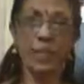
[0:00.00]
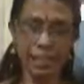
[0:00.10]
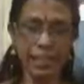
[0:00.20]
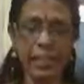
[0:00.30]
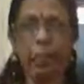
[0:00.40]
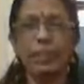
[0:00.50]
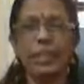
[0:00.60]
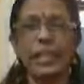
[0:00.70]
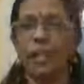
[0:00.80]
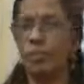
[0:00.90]
it is a double
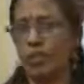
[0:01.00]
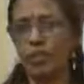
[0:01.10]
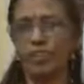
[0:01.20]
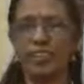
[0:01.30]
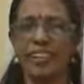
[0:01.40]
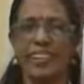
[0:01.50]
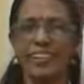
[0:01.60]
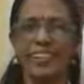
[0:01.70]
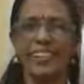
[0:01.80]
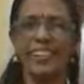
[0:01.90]
decomposition
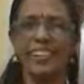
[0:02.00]
reaction.